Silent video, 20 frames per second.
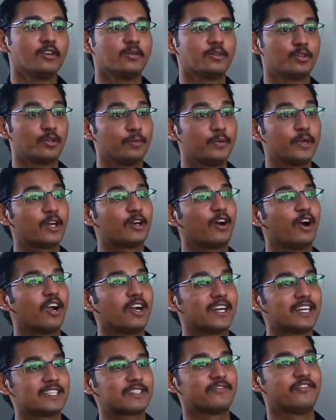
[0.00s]
to be
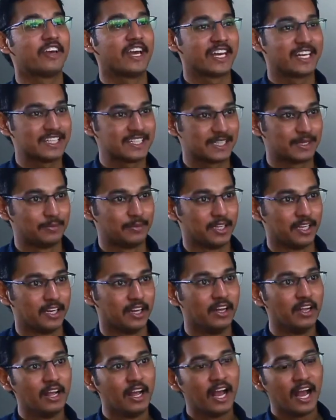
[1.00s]
called as very
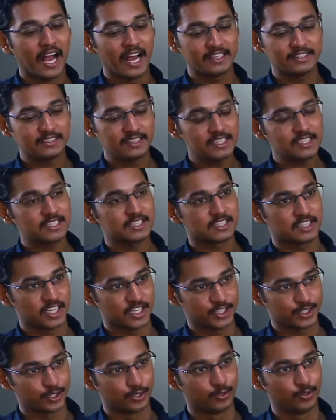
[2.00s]
similar. And this
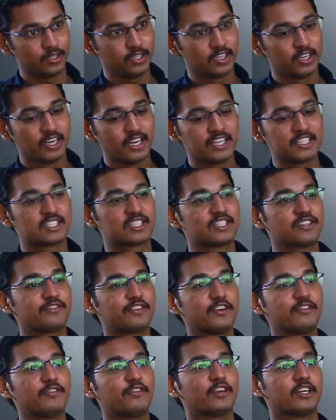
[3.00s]
threshold is
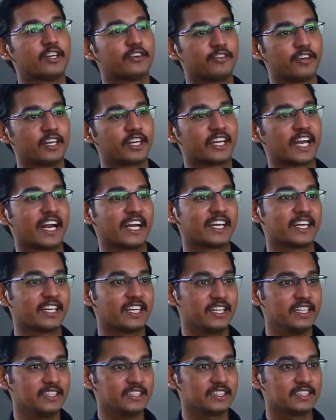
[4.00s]
different for different
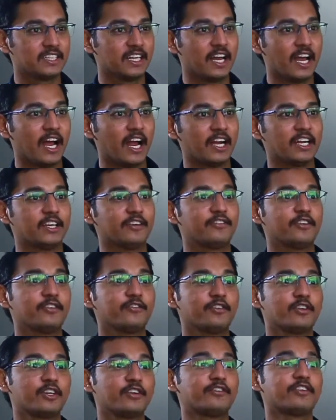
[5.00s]
categories and different
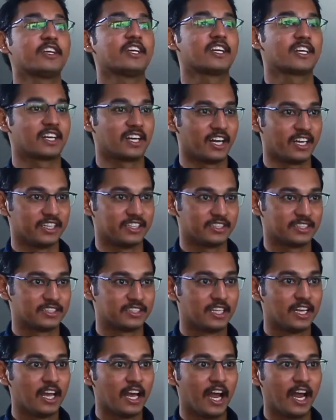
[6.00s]
for different
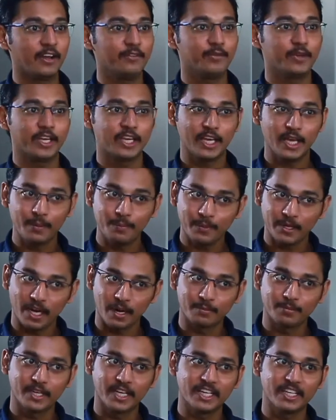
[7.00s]
clients. And we keep it
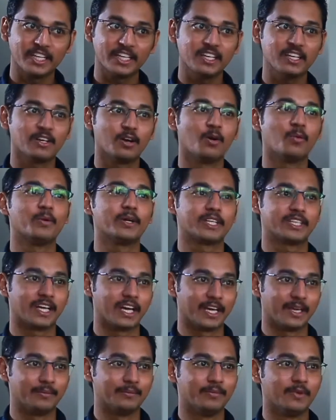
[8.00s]
updating over
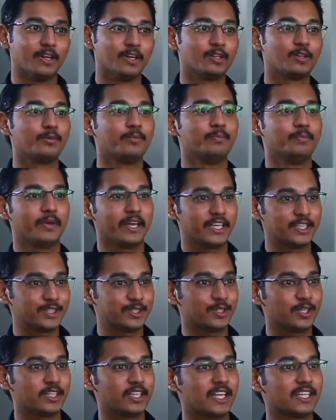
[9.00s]
time to make
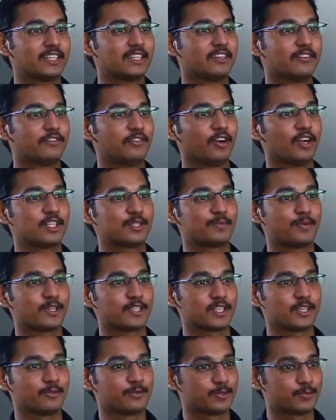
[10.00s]
sure that the false
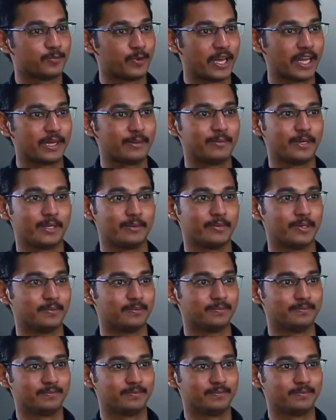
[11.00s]
positive is very minimum.